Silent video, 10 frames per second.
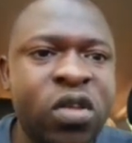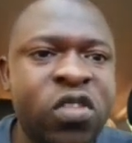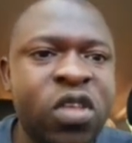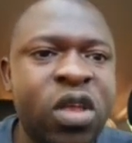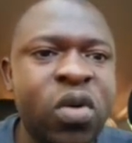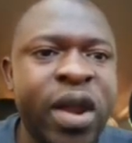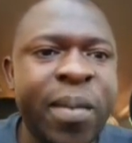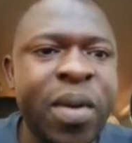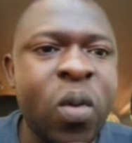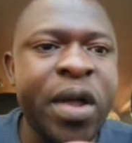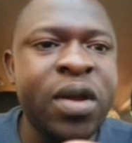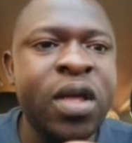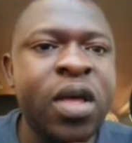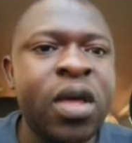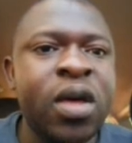You can see it on number
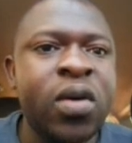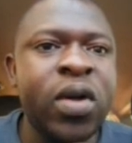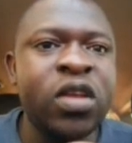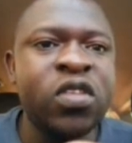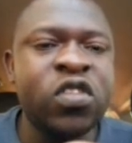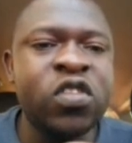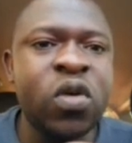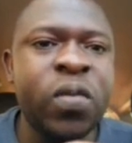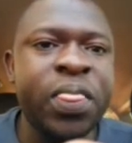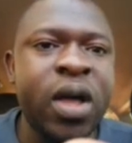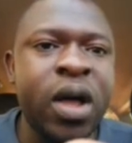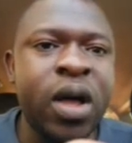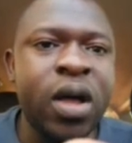1, right? So